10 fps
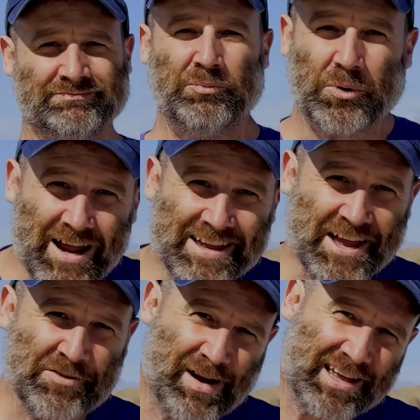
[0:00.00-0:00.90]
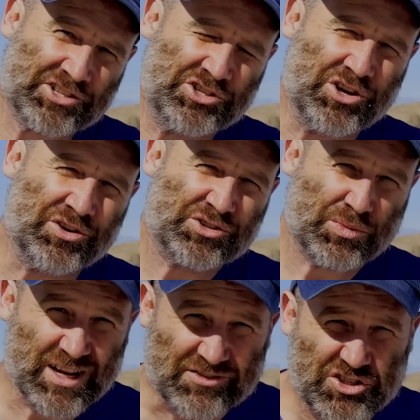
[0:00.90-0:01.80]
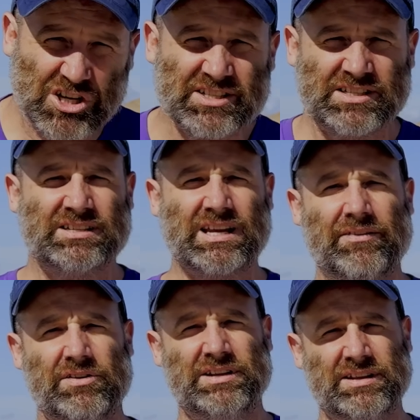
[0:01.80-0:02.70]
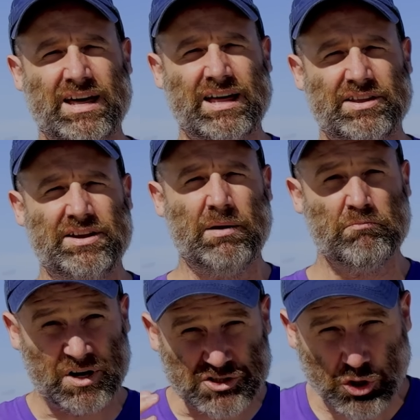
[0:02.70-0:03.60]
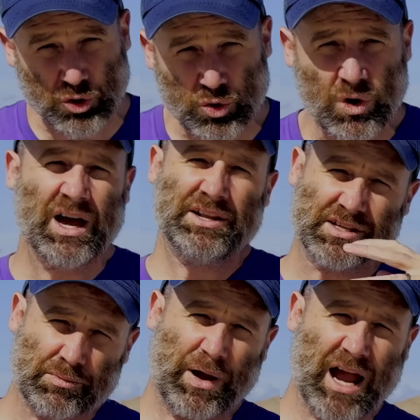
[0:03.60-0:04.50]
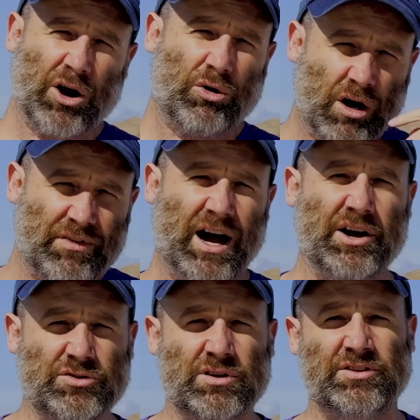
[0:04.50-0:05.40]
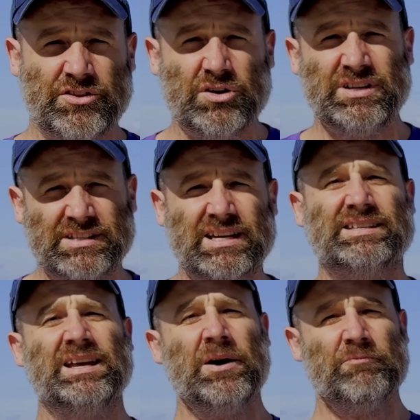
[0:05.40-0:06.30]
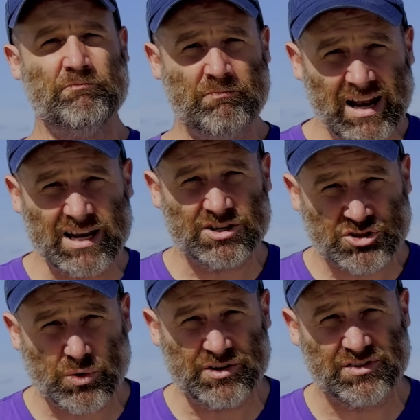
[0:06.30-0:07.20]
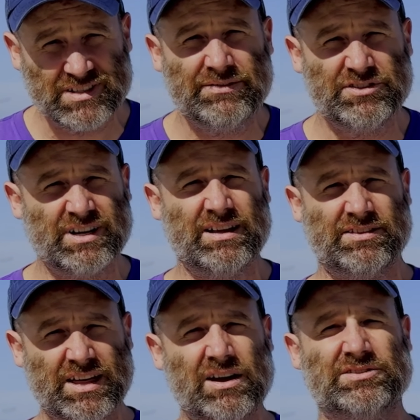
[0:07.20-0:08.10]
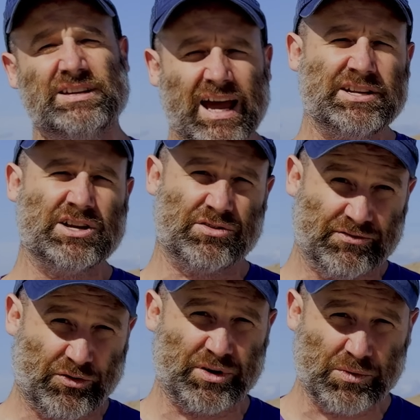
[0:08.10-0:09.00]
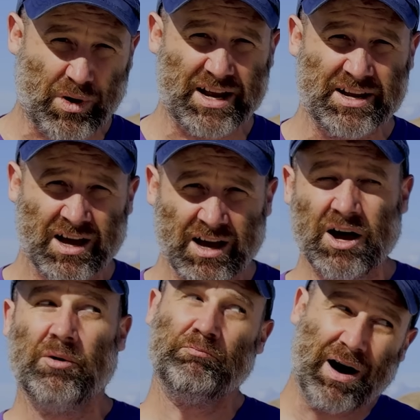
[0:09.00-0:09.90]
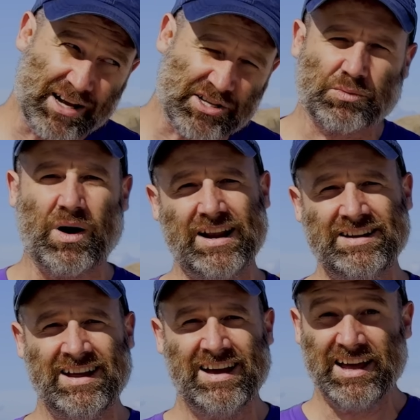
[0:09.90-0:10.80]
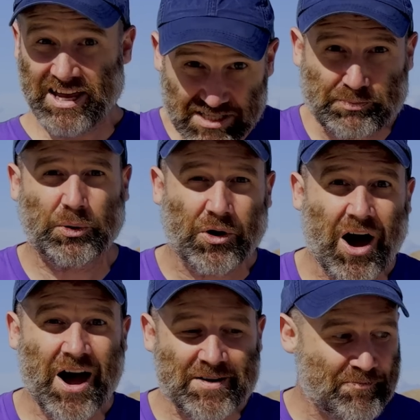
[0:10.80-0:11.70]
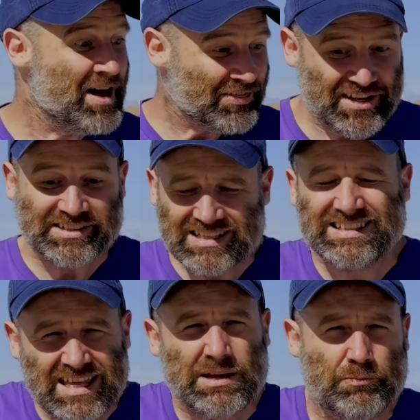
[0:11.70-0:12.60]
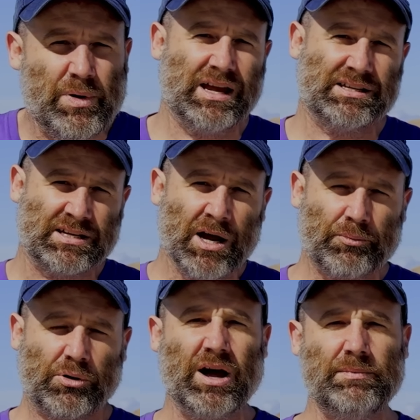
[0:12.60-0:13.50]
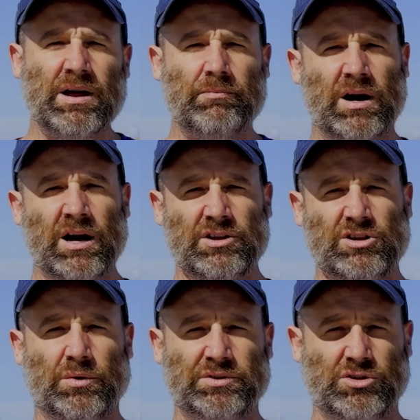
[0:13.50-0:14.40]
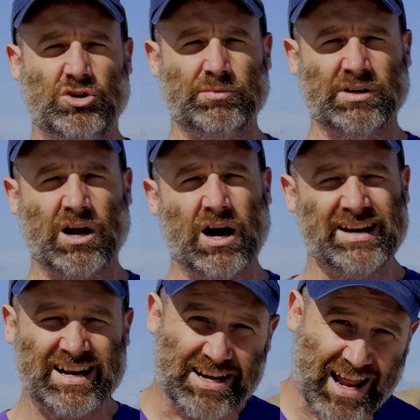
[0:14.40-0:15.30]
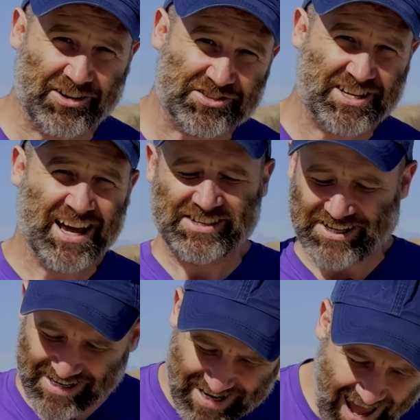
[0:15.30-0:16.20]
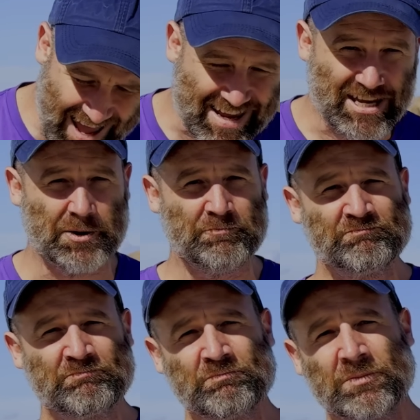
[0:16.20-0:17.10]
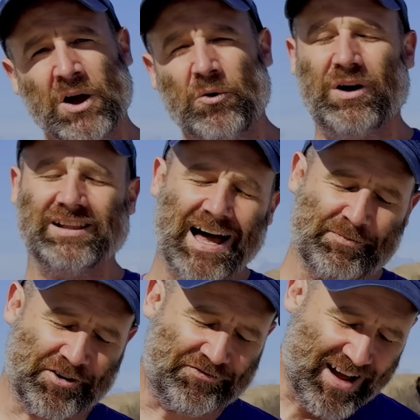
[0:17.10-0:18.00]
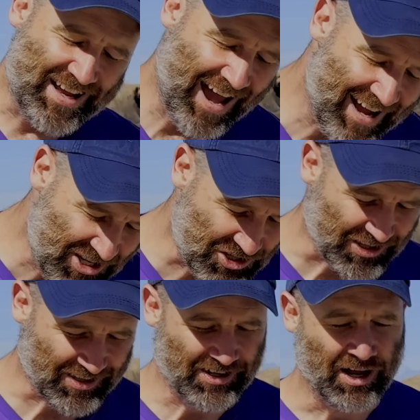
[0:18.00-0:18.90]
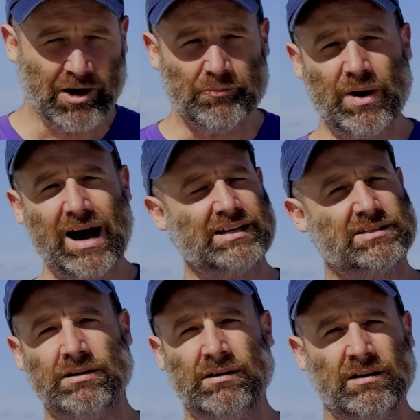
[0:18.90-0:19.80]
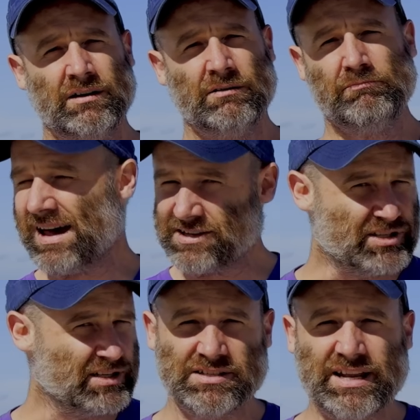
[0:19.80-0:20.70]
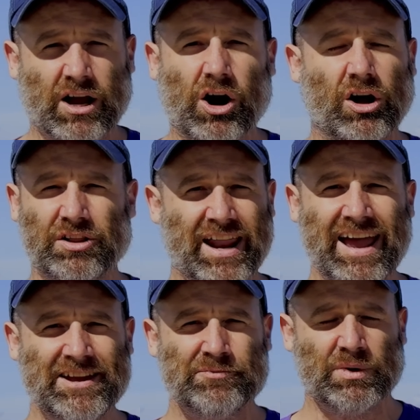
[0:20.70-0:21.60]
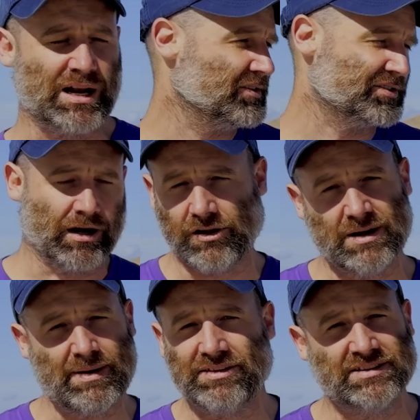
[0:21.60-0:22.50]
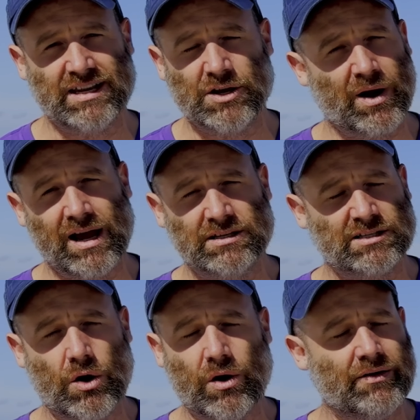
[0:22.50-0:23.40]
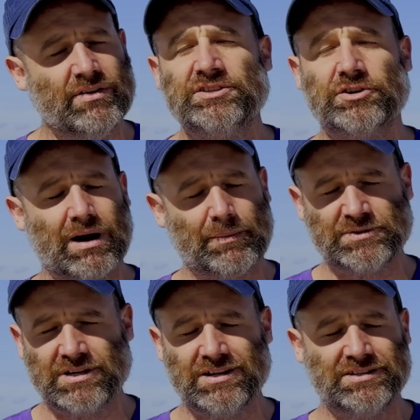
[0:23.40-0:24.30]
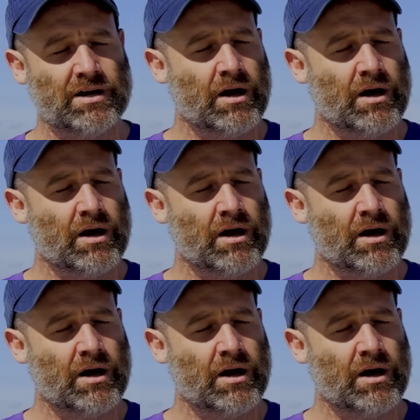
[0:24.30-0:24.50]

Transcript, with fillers: Breaking math news, we have just discovered that the number 2 to the power of 136,279,841 minus 1 is prime. This is the biggest prime number known to humankind, announced today. Well, I'm on vacation, but math doesn't take a holiday, and I was gonna learn about this anyway, so I've interrupted